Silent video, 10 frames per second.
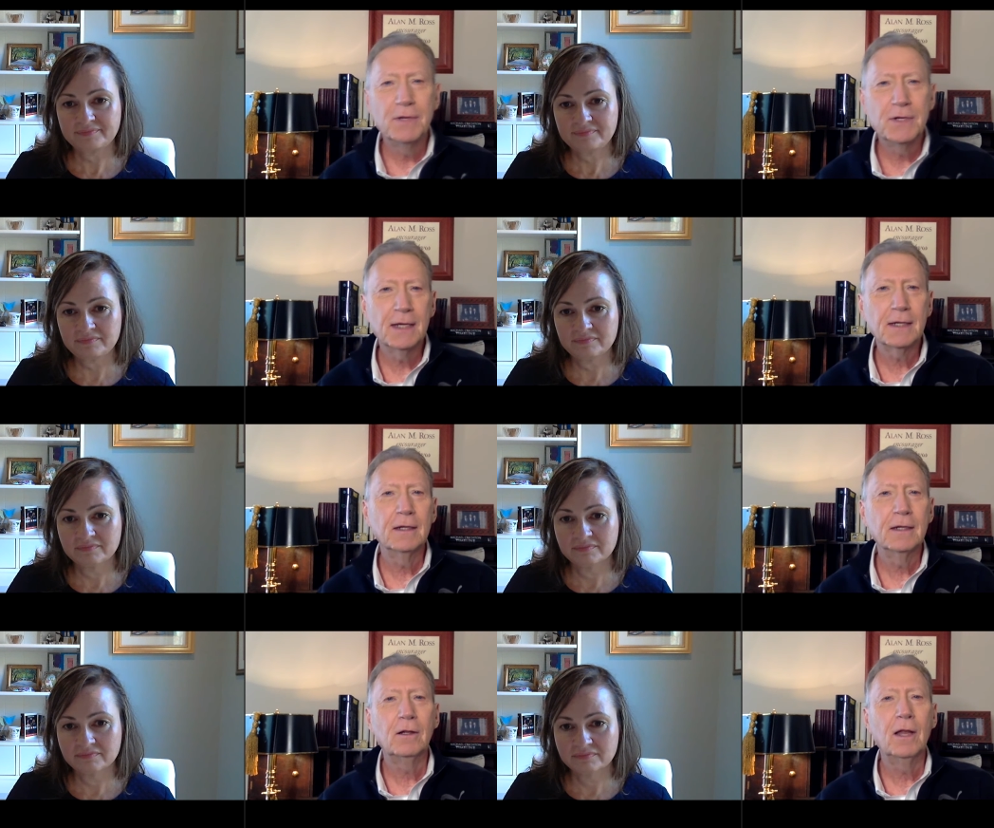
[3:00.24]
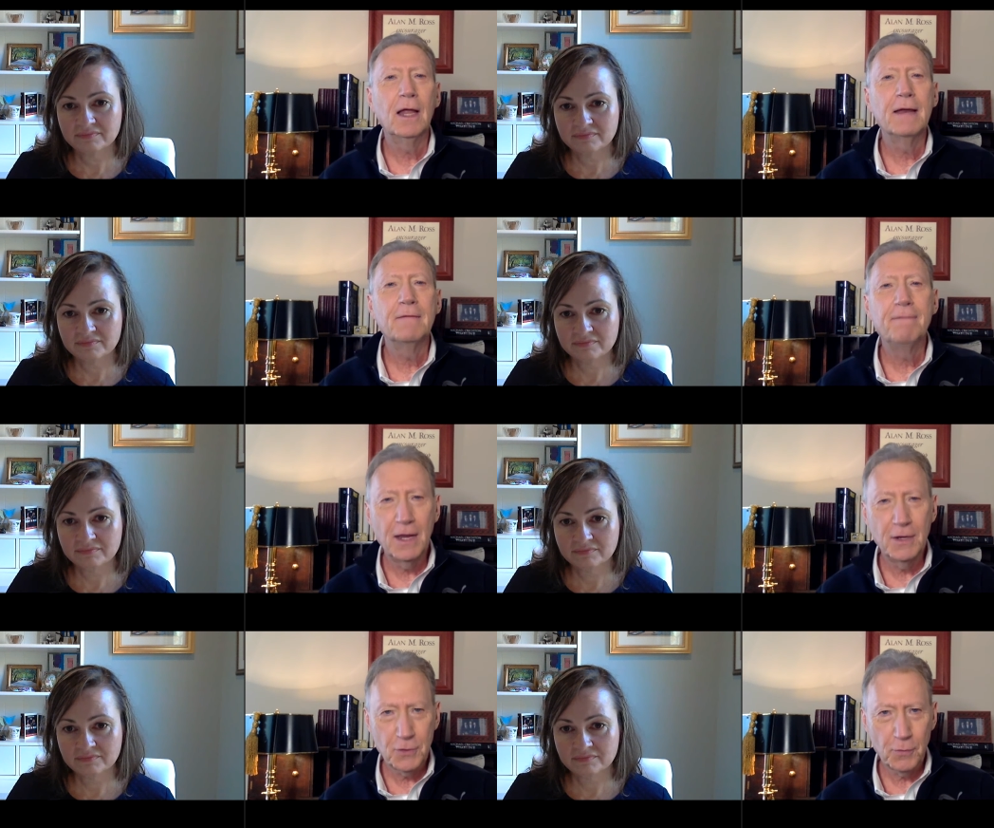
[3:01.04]
Speaker 1: we have a technical
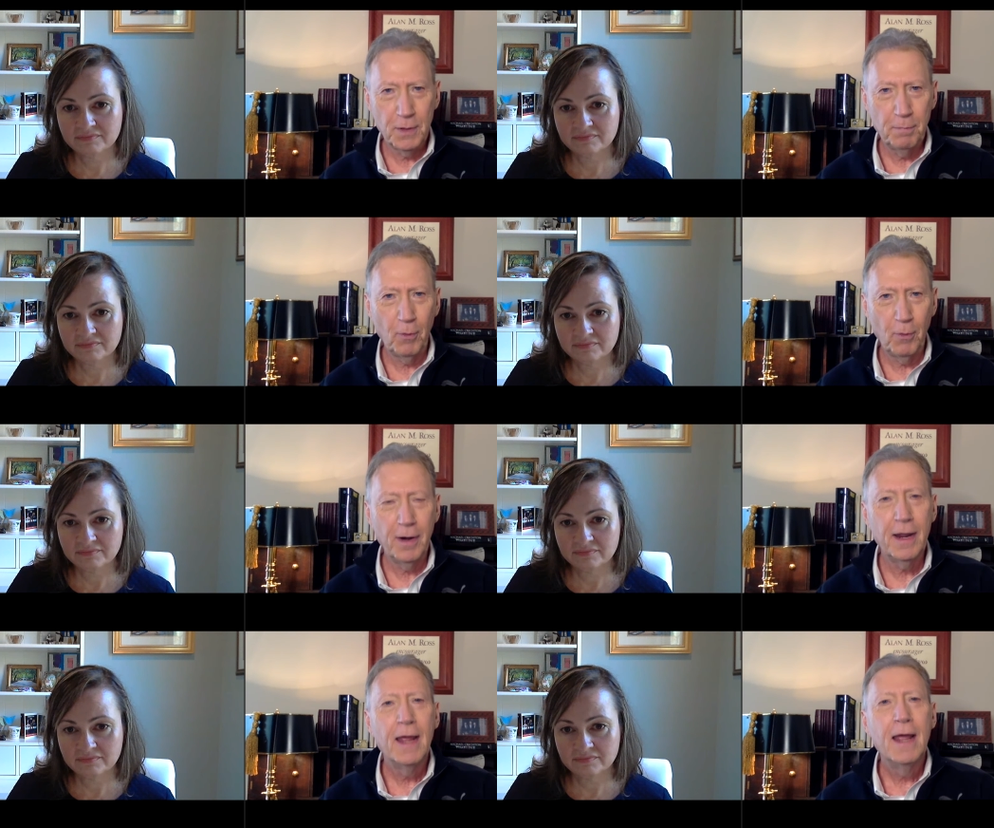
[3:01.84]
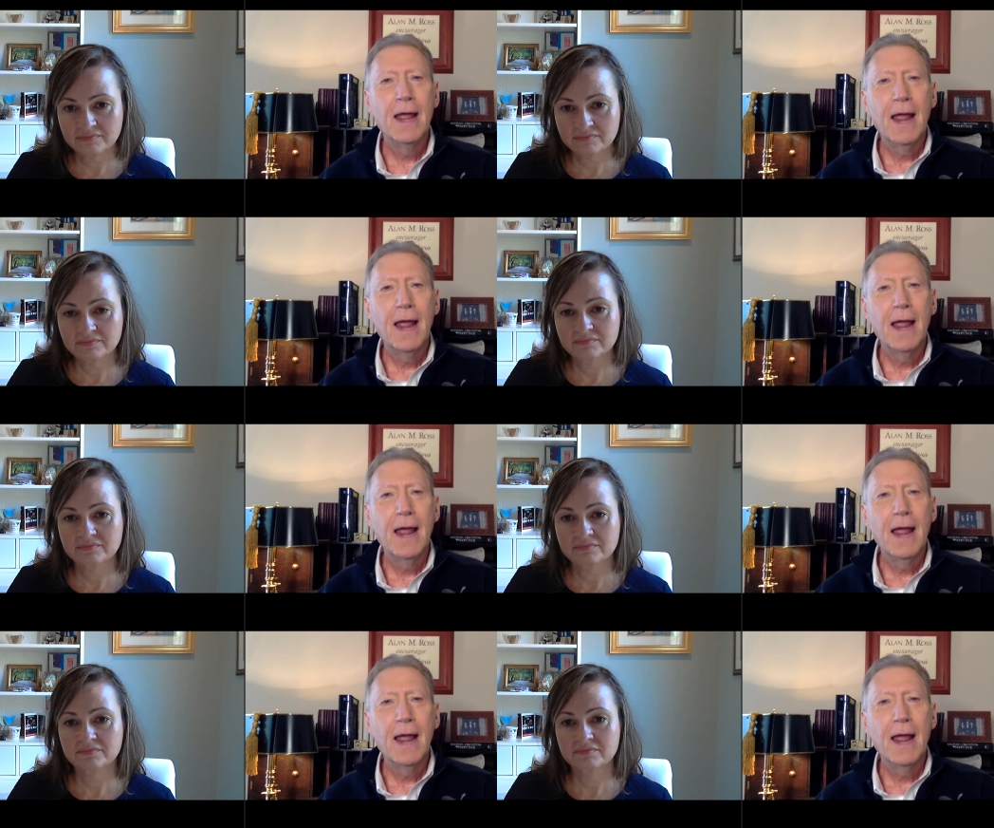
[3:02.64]
advisory board.
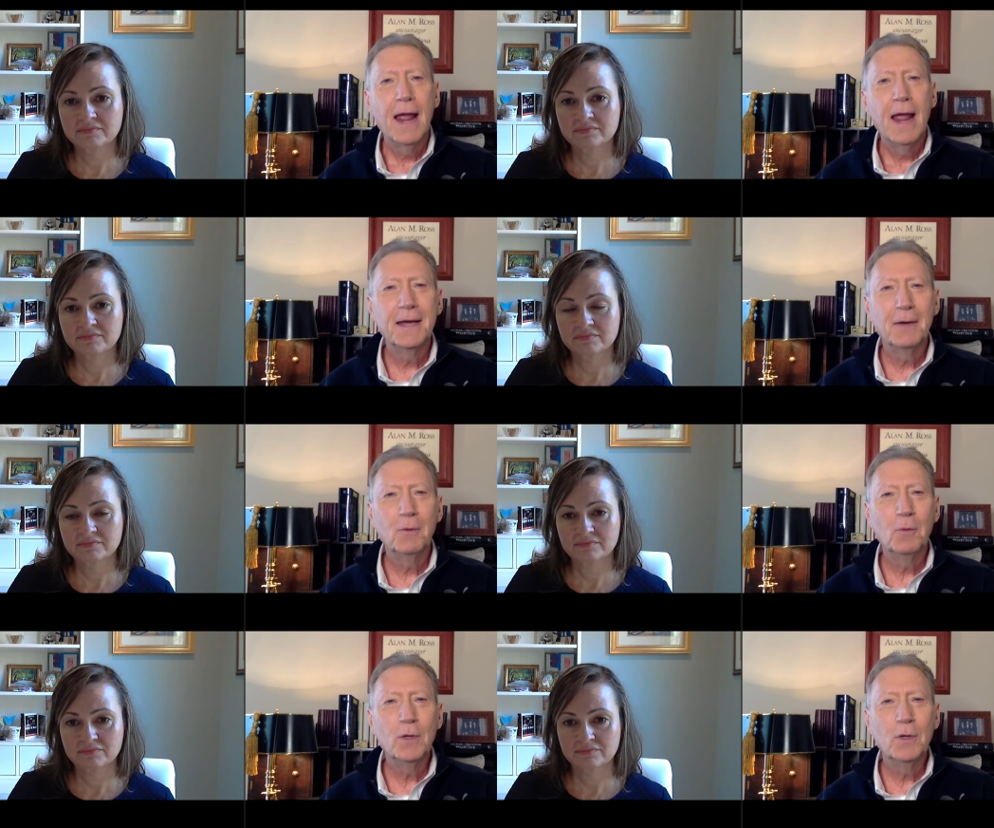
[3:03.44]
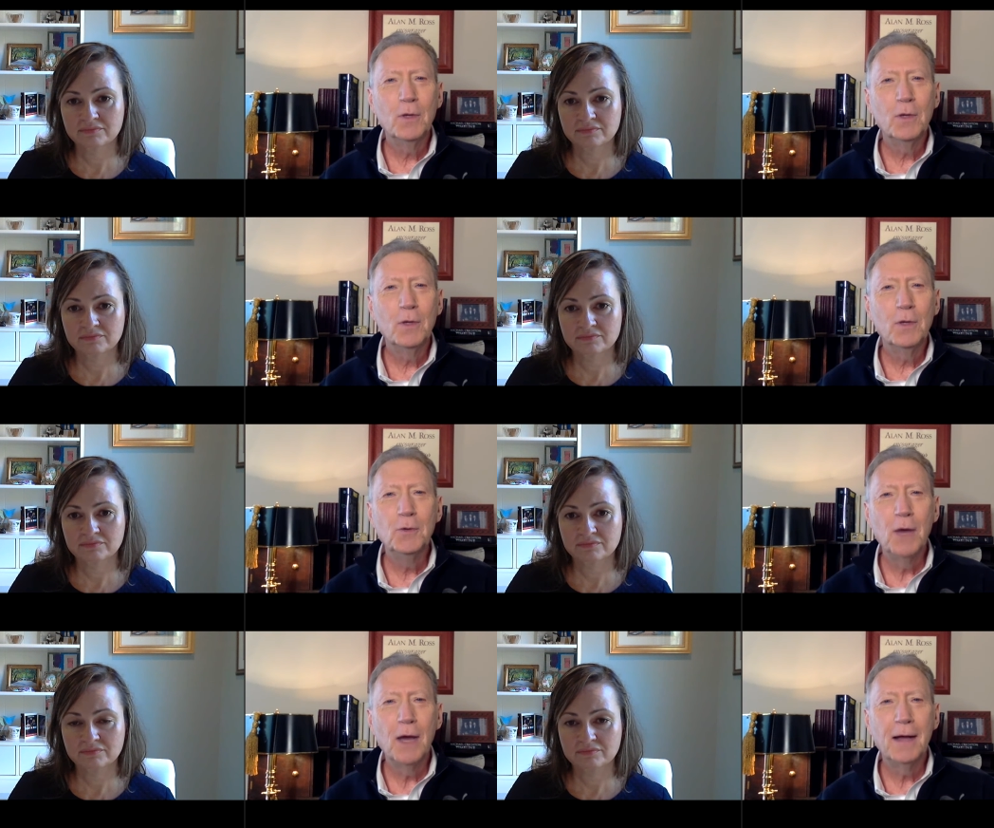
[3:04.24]
And would
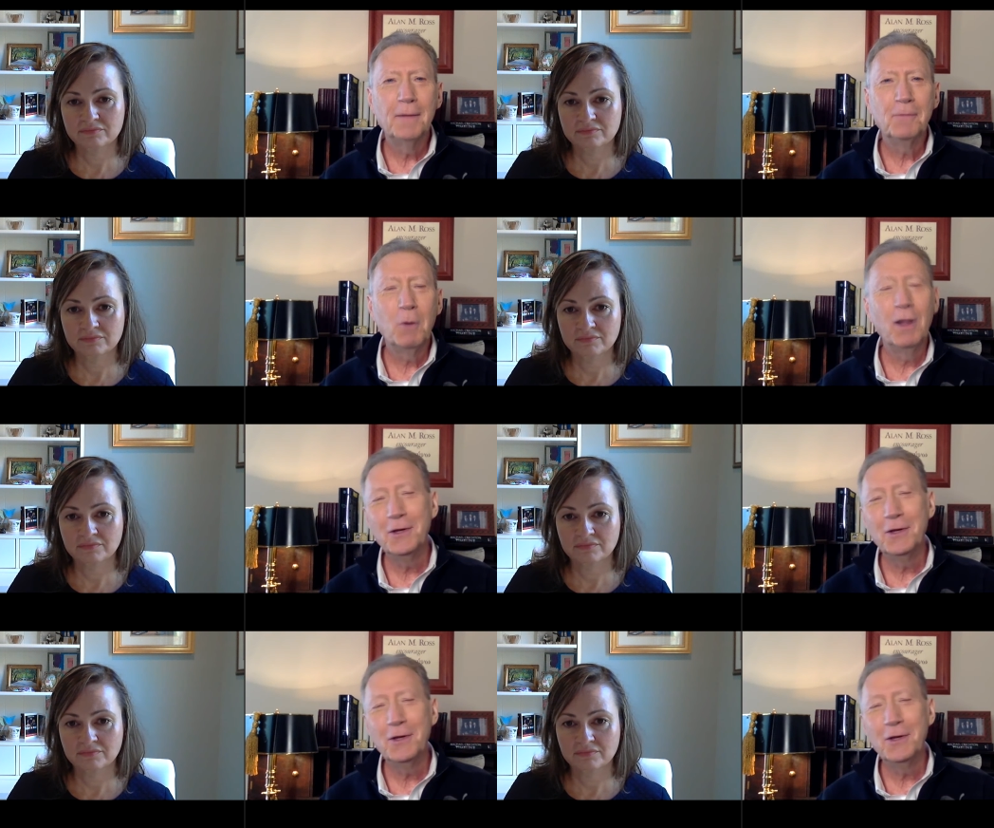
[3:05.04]
you, well,